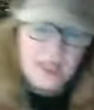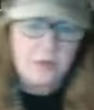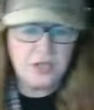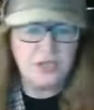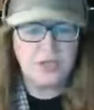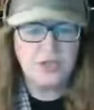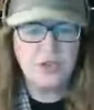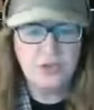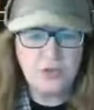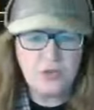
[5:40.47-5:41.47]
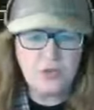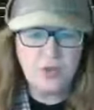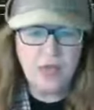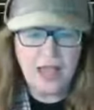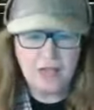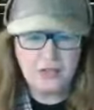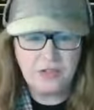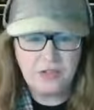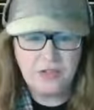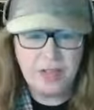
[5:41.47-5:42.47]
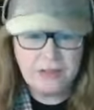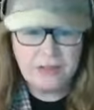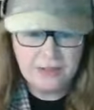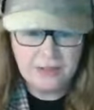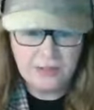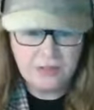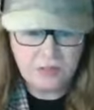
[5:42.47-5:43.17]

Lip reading: I'm going to show you how to find it.